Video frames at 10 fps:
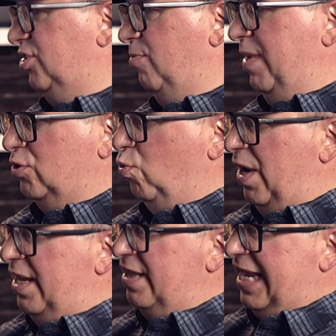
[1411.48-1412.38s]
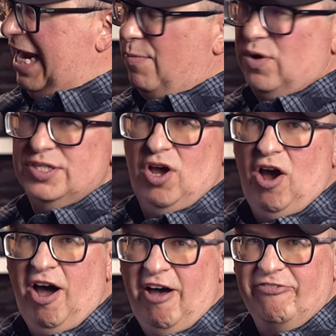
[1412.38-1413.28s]
system is when the camera is
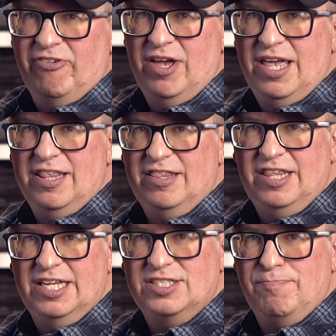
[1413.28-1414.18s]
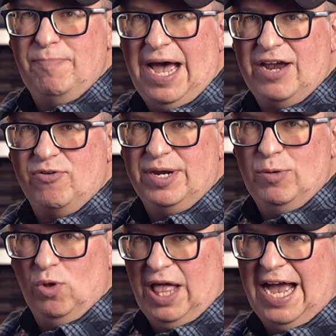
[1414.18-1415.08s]
off, this
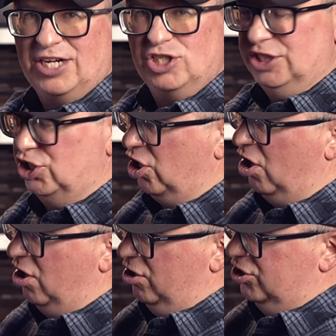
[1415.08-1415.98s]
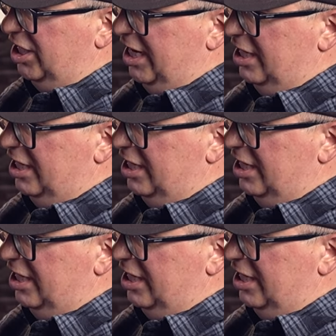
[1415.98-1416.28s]
battery will actually charge